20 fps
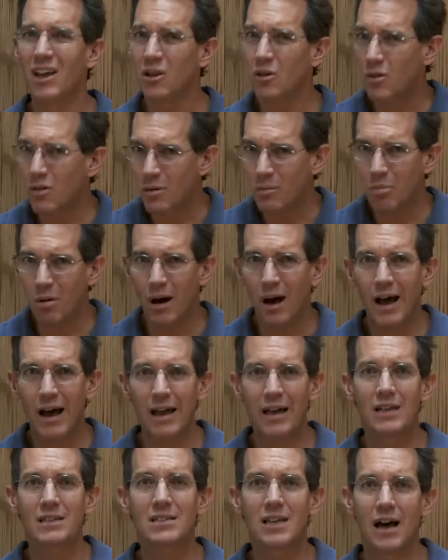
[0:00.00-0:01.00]
You can buy
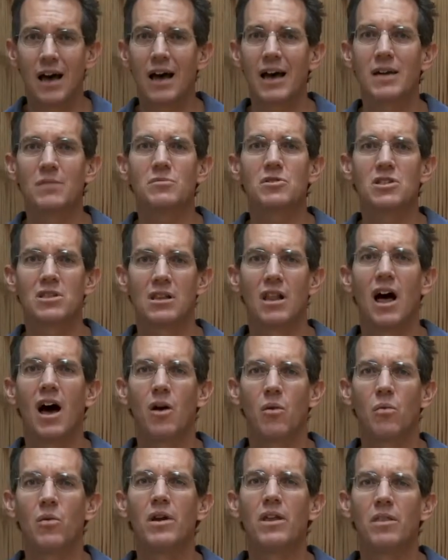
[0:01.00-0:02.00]
a time
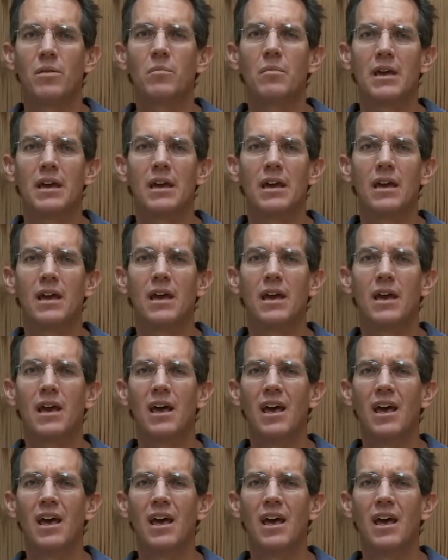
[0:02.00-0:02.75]
slot with me,